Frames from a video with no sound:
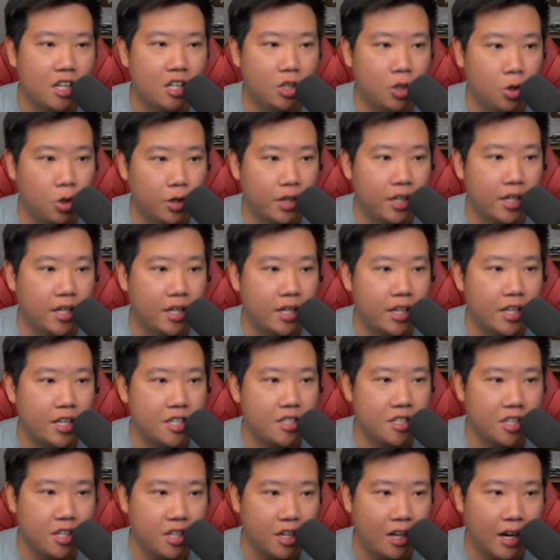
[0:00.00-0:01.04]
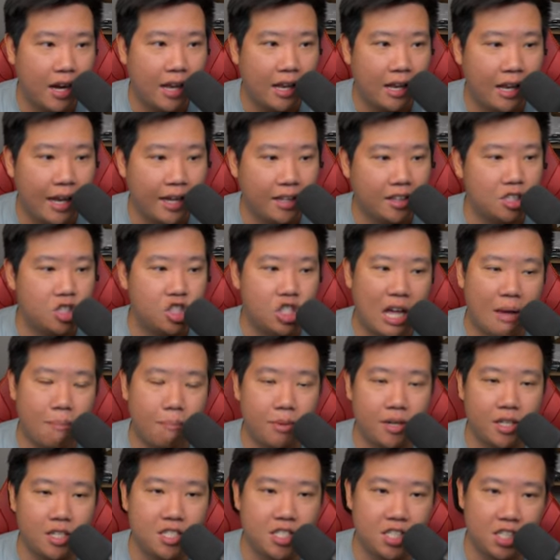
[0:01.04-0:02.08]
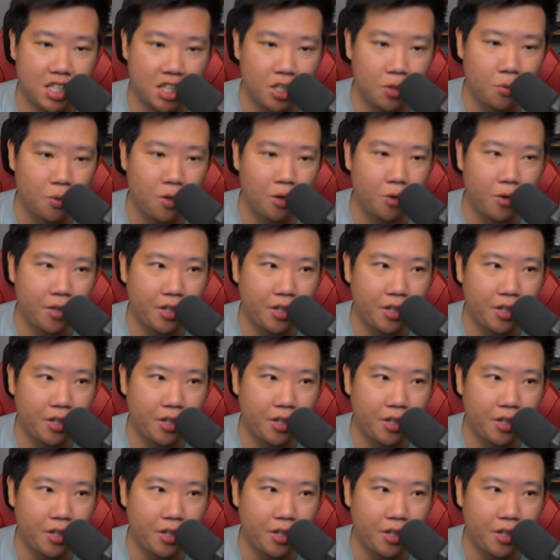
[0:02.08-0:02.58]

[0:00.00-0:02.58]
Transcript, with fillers: looking in here. I like the Japanese hero